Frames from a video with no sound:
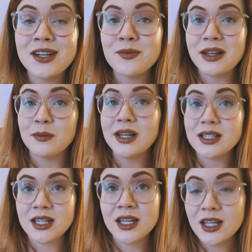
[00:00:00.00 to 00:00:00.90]
in the middle
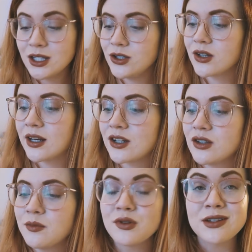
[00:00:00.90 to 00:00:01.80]
bit, you can
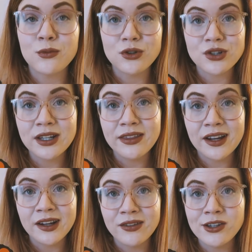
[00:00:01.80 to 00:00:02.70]
actually put some water in
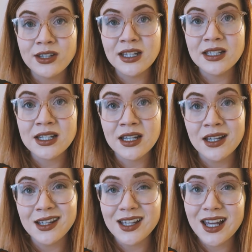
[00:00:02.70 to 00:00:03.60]
there if you need.
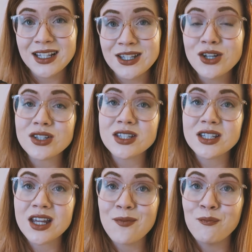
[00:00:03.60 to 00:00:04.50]
It's not
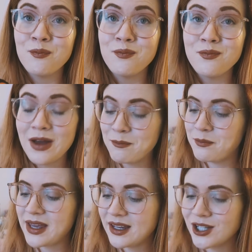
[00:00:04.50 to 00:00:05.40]
a
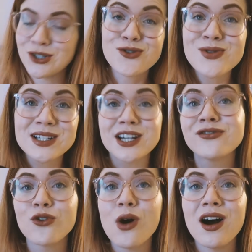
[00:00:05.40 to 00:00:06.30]
big
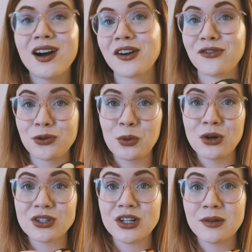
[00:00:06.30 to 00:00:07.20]
reservoir for
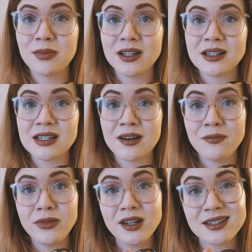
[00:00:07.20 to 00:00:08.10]
water, but
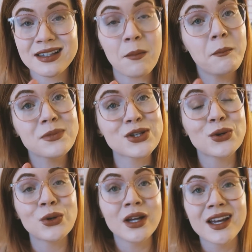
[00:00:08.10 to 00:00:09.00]
there's some.
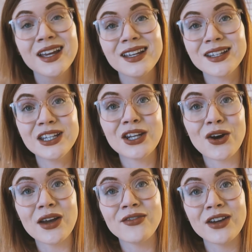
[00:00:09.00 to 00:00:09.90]
So, you
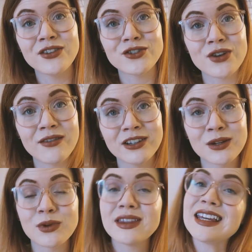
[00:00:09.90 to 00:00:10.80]
know, if you're
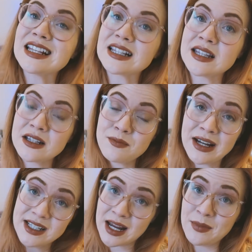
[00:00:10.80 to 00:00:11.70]
traveling with these, that
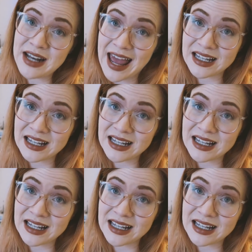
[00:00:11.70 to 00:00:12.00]
might come in